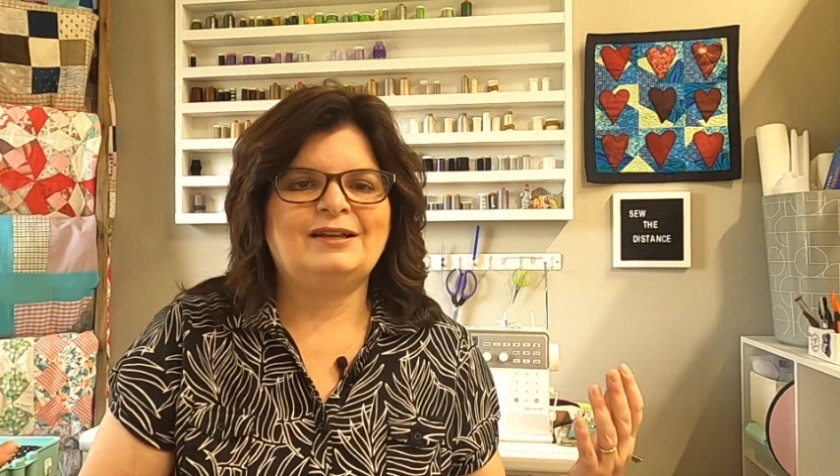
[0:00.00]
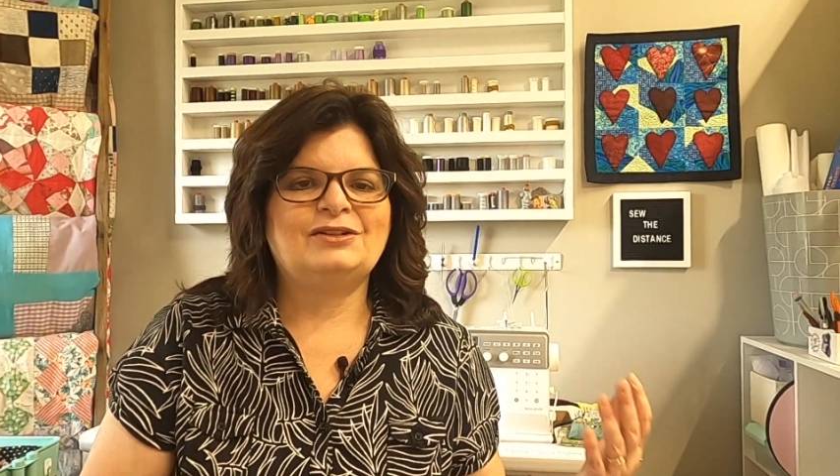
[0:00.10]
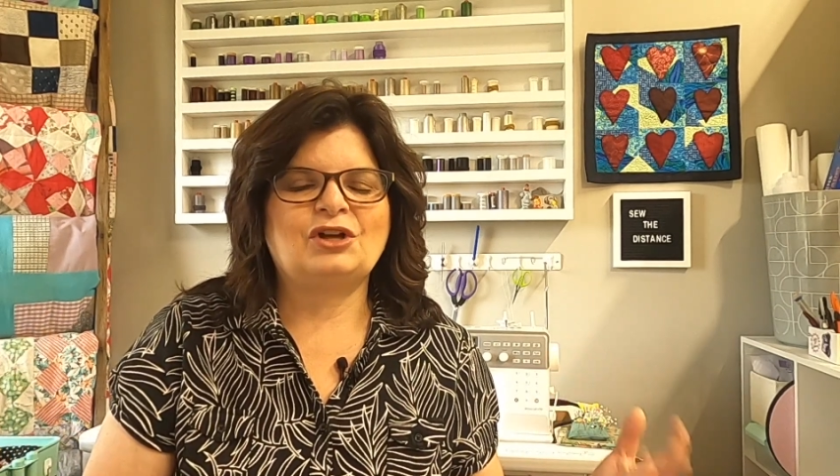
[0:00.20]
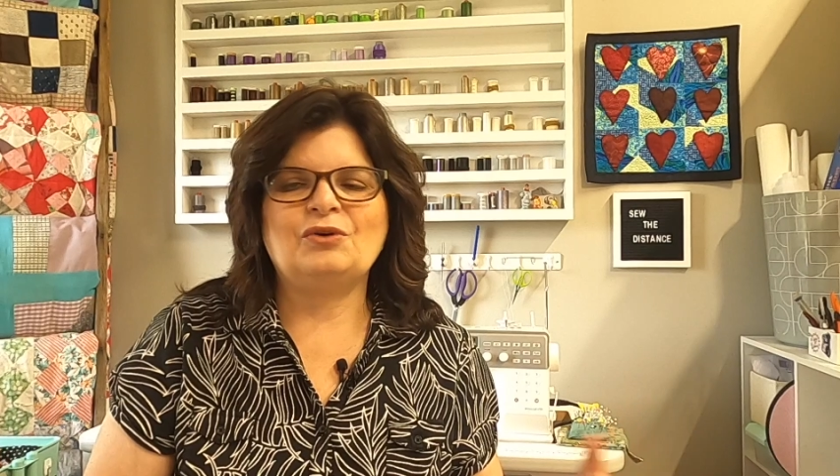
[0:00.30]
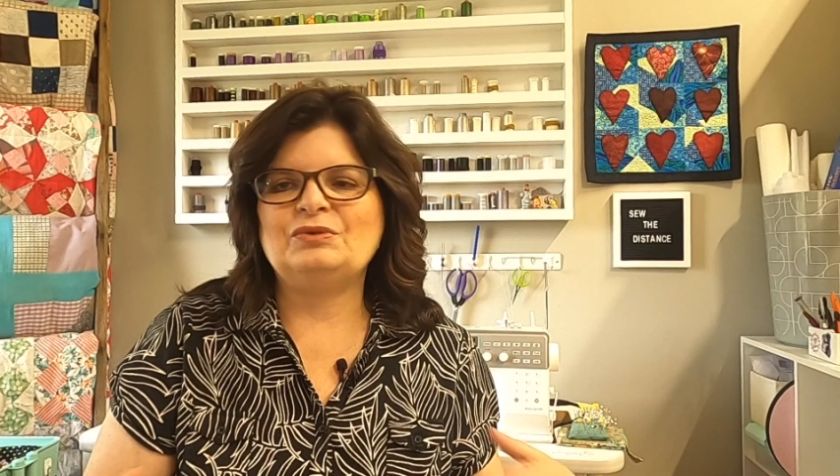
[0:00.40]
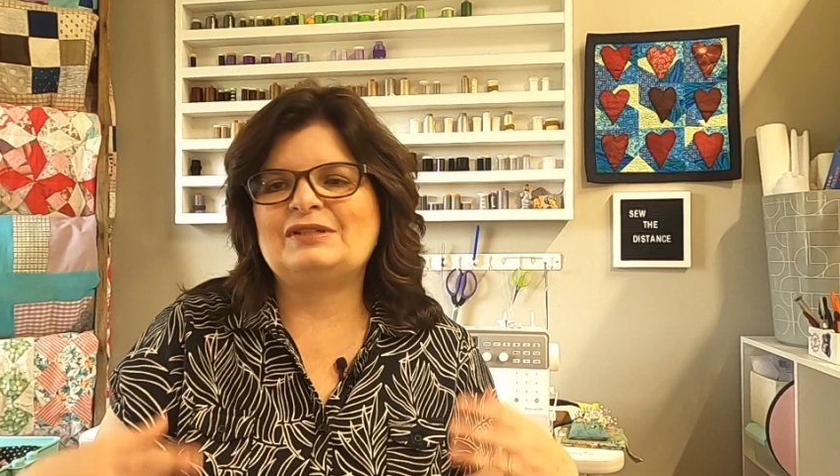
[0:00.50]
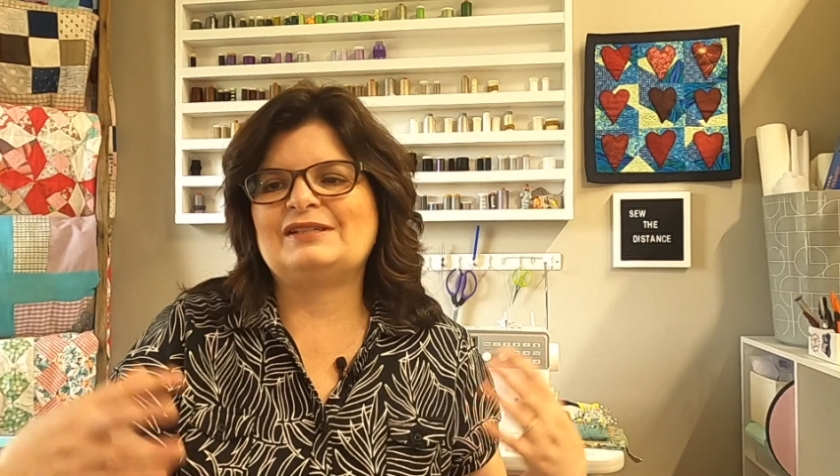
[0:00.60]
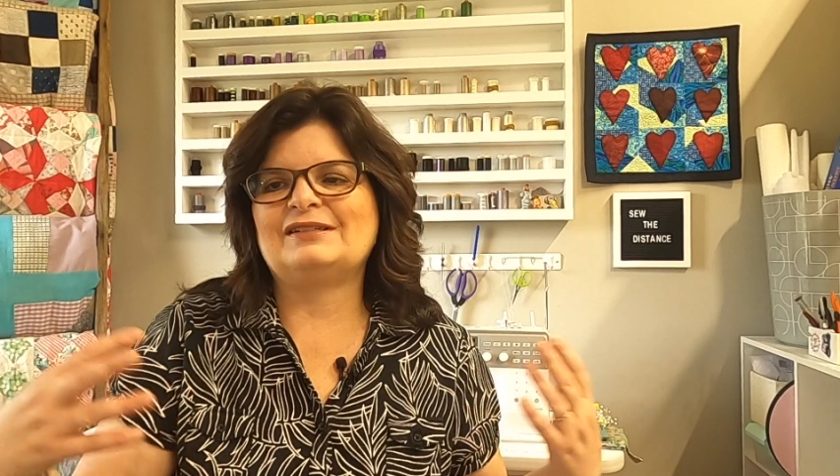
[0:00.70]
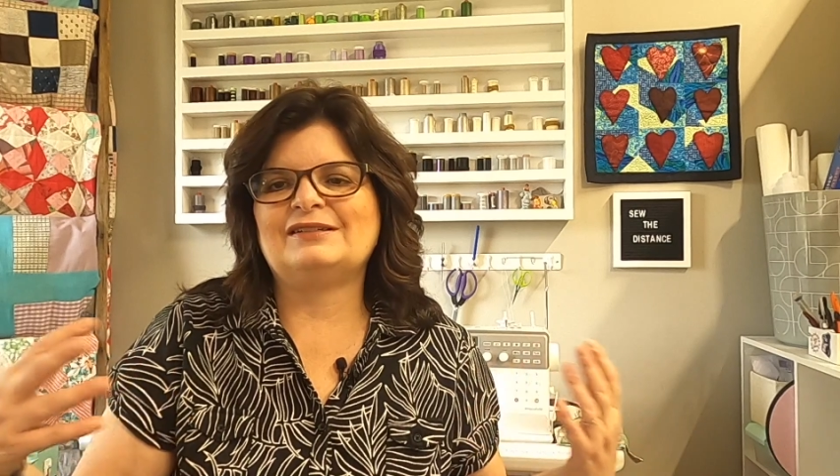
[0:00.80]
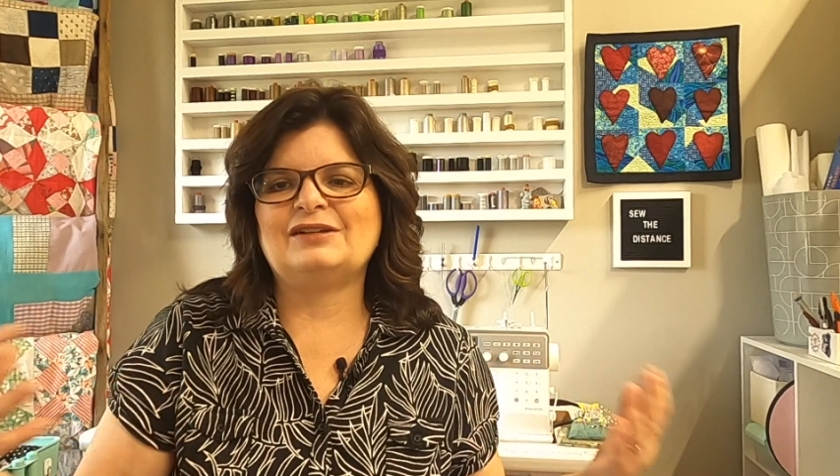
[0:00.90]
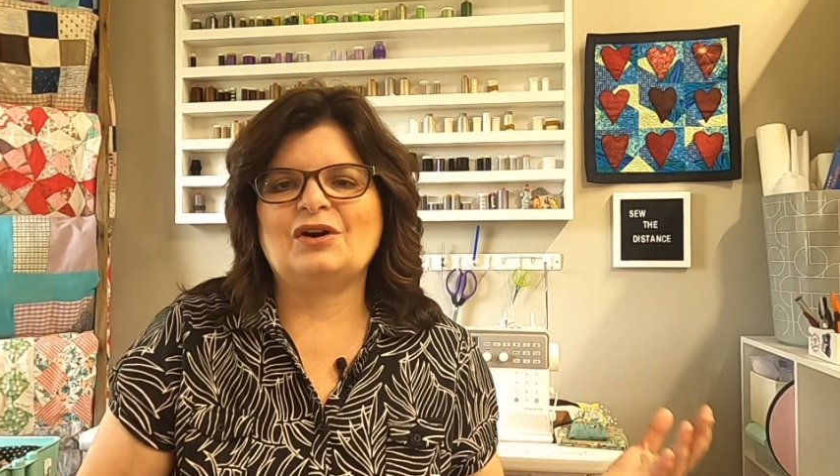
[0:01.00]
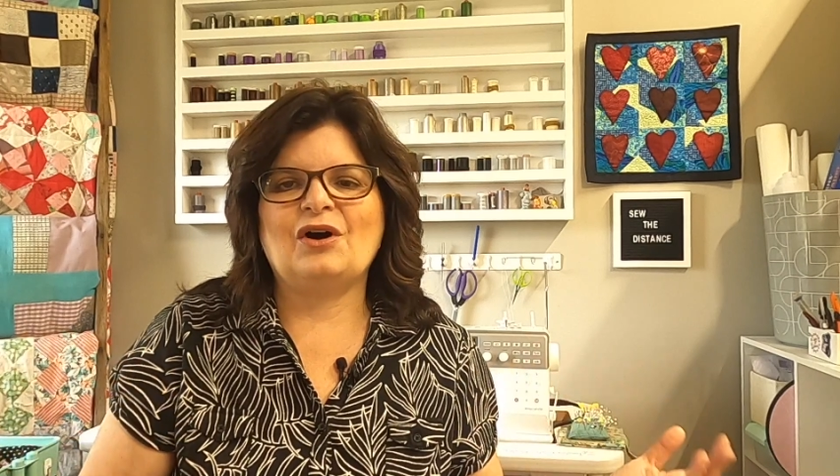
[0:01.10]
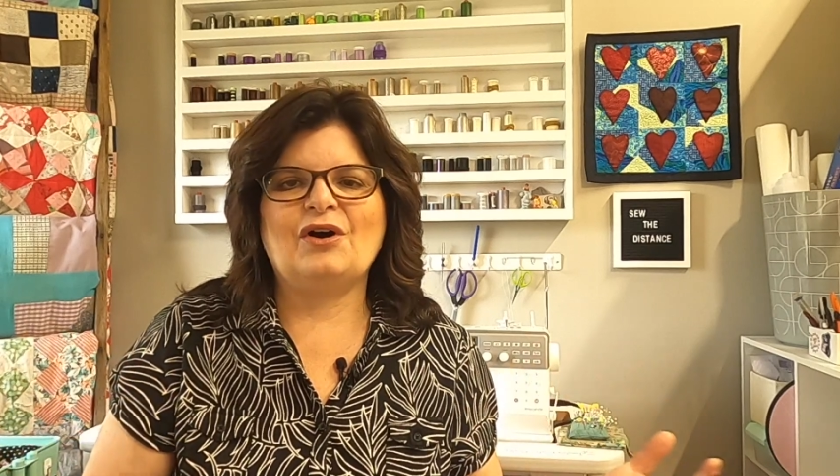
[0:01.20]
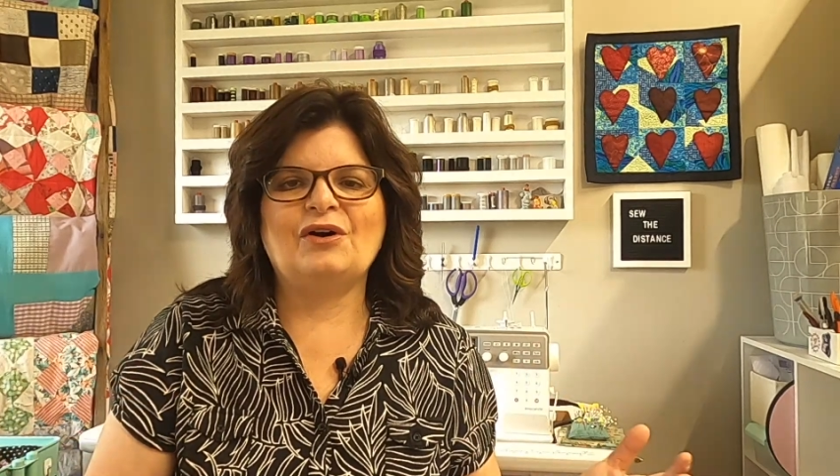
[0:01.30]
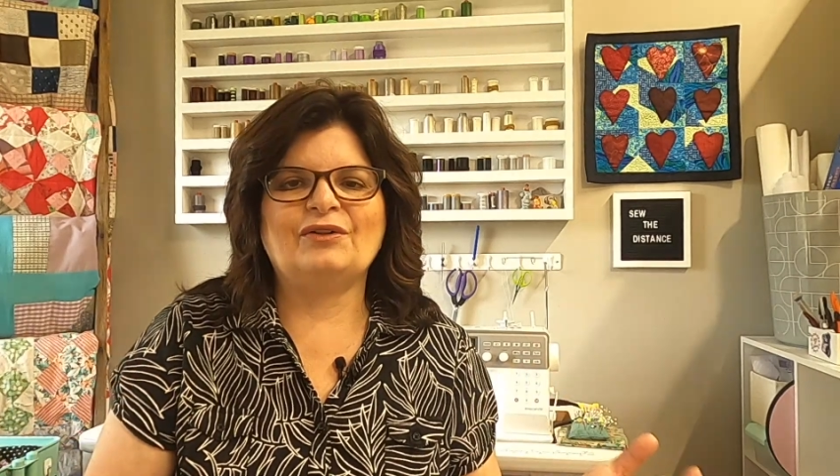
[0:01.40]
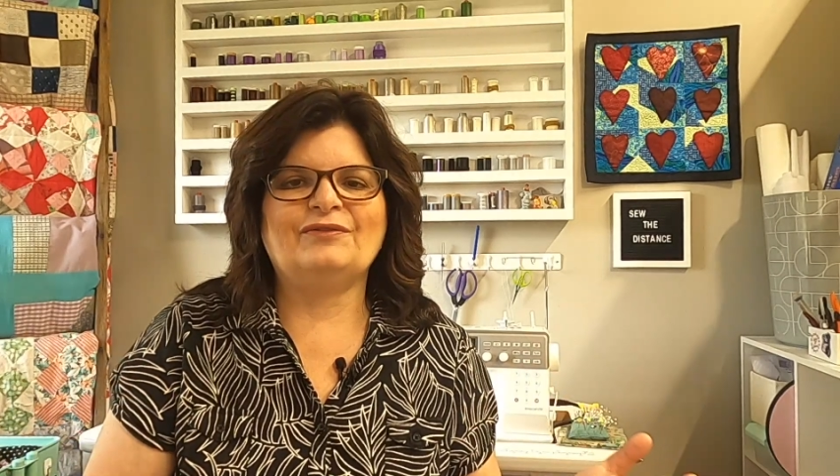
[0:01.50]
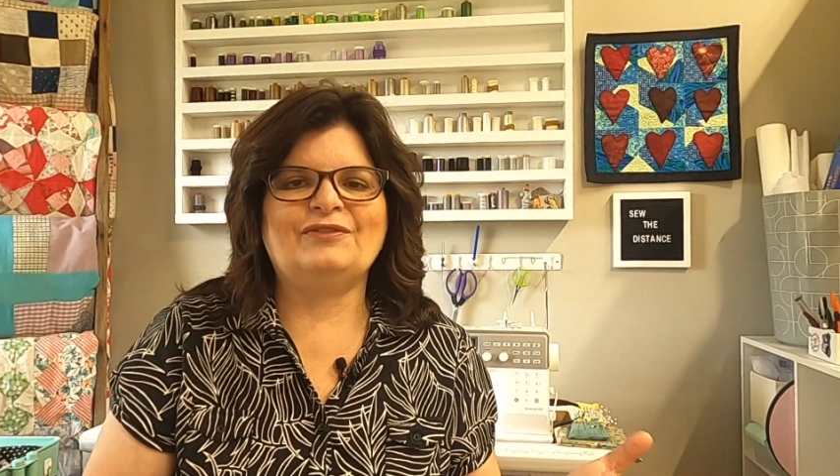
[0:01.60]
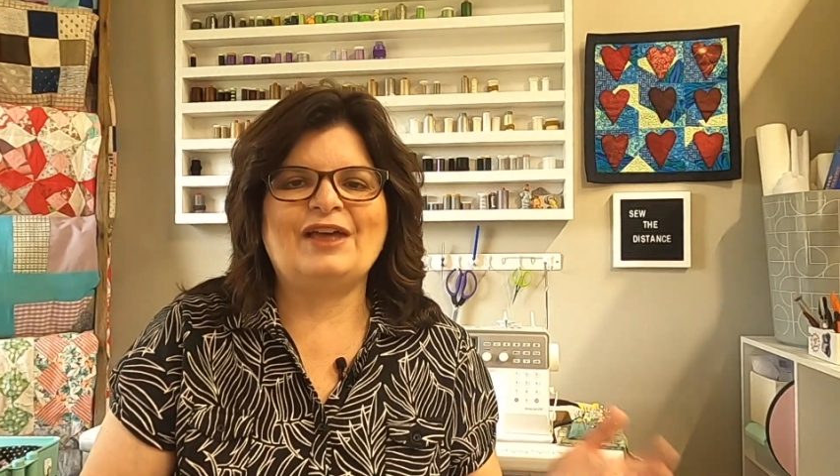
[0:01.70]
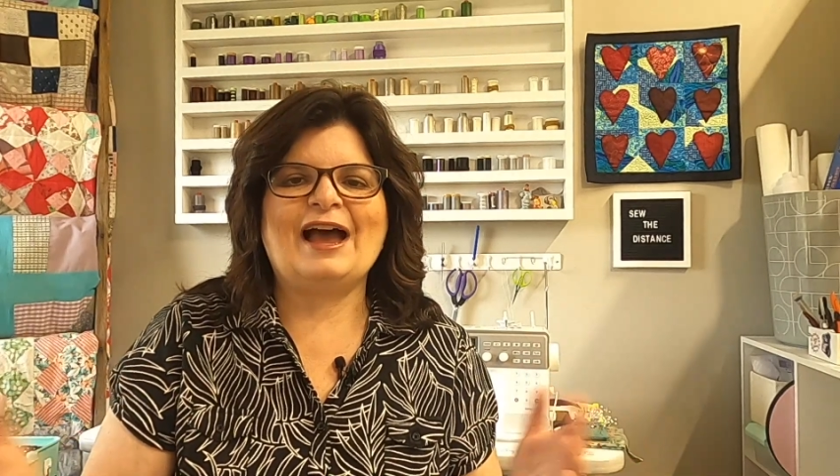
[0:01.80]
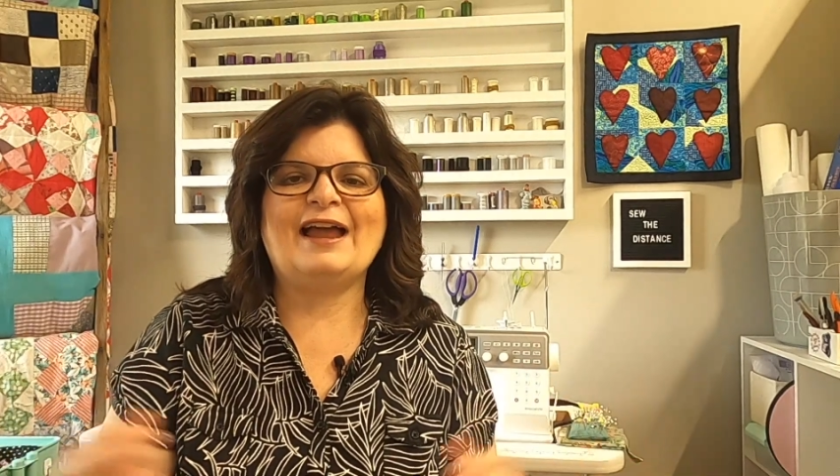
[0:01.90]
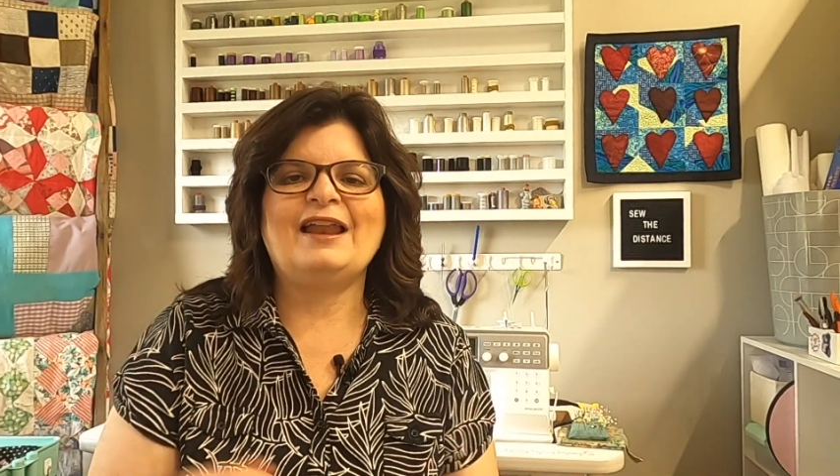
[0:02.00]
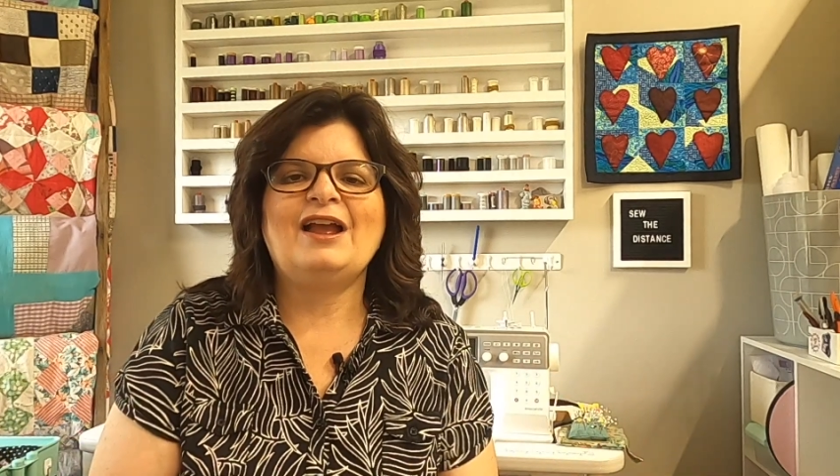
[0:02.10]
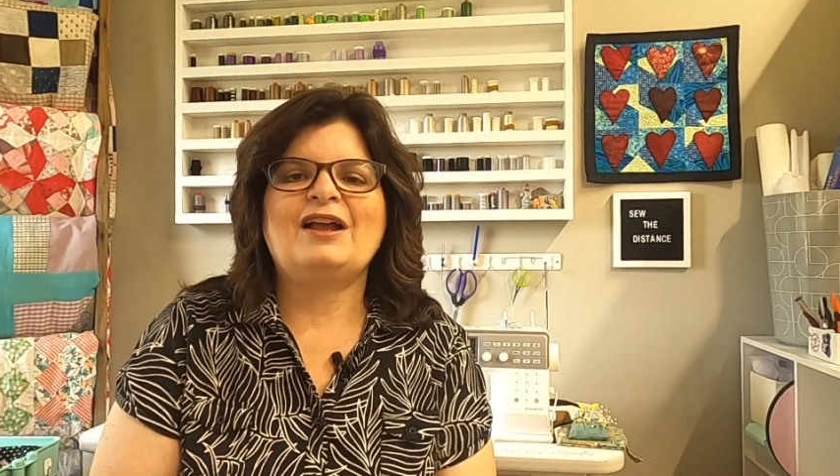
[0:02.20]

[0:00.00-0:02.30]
totes and all of that